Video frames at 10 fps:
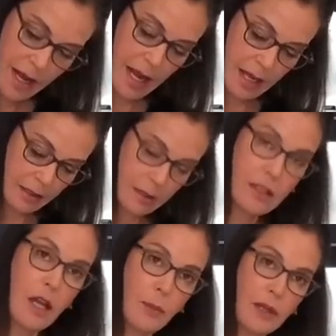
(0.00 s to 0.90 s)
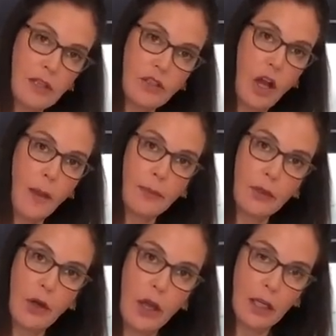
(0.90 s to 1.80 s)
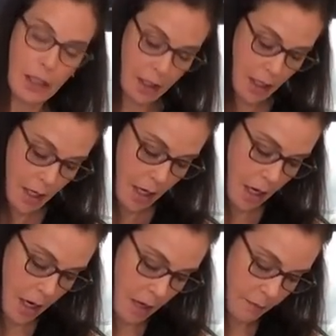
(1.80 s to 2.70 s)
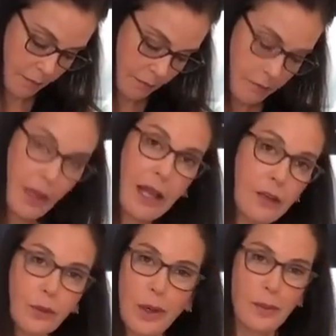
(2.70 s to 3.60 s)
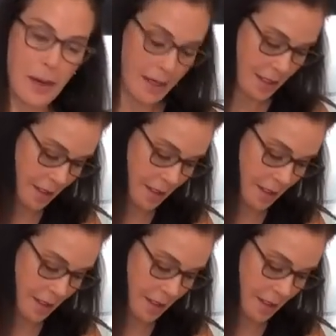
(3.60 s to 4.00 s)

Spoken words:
hand cupping topper on it. I don't know where mine